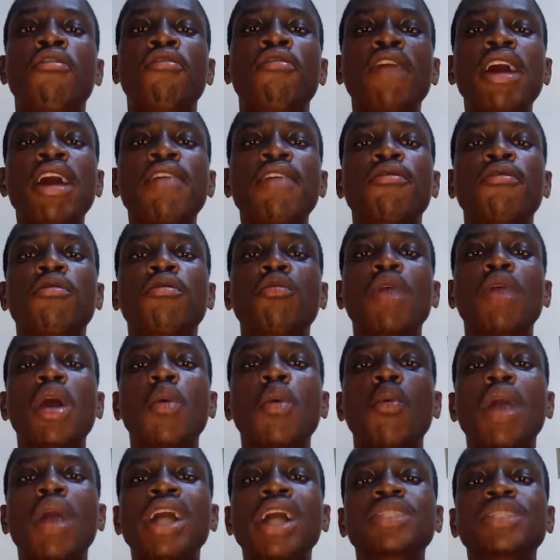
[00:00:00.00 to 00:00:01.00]
5
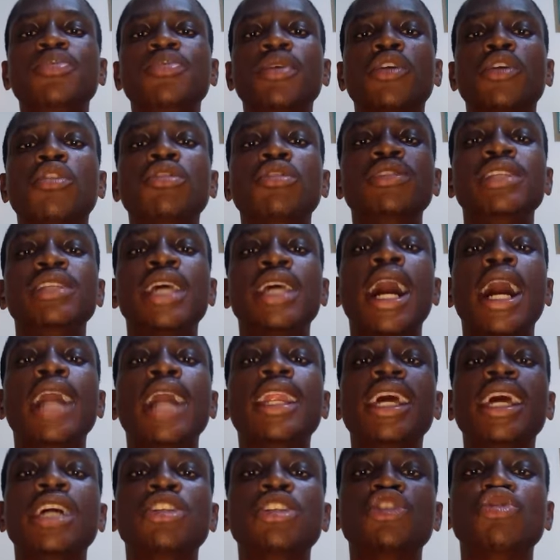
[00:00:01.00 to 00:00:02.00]
were wise because they
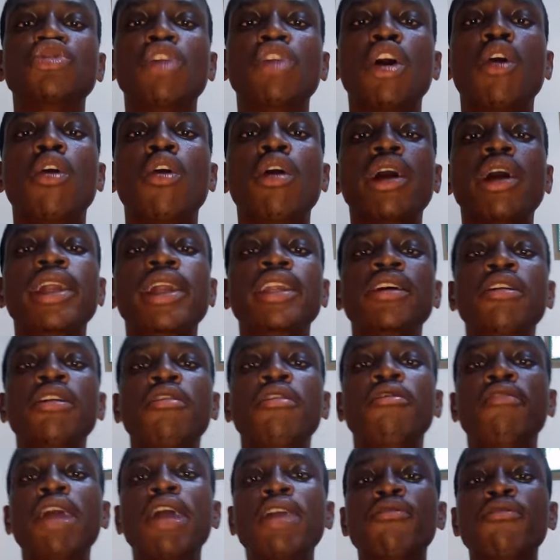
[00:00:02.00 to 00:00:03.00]
had extra oil.
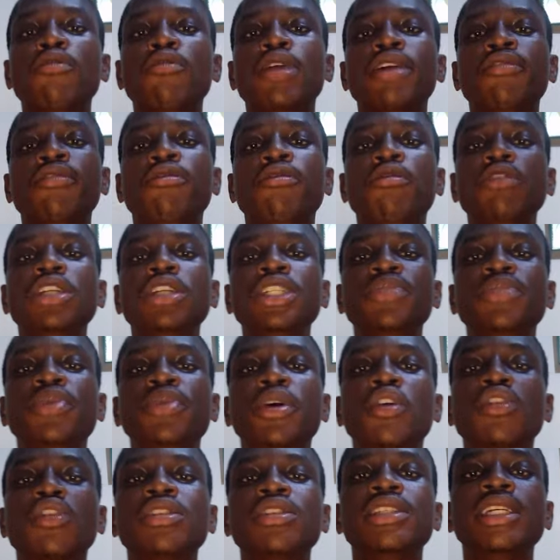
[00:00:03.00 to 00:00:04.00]
5 were foolish
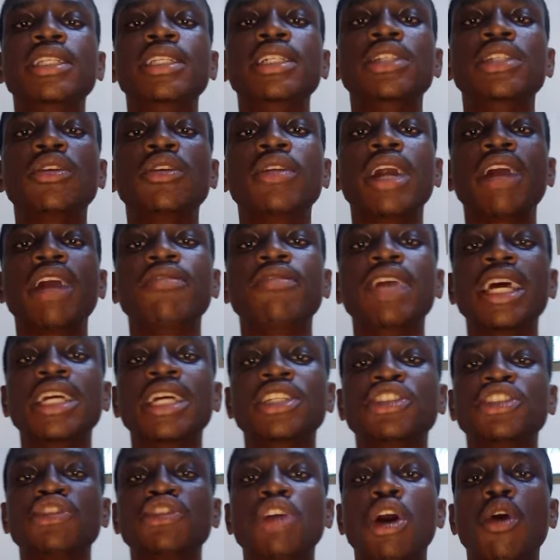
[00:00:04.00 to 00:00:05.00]
because they did not have
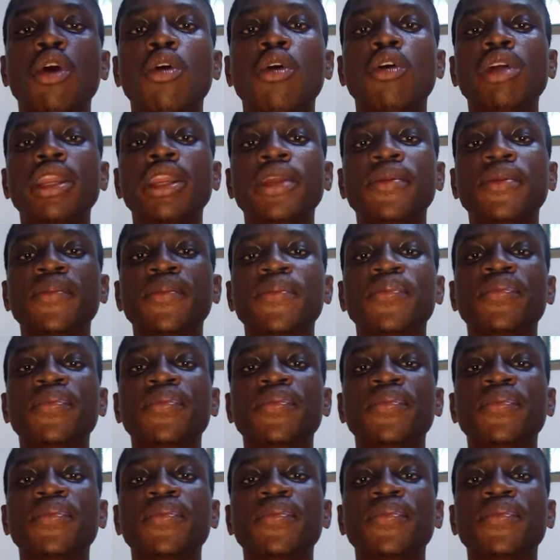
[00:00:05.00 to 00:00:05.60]
extra oil.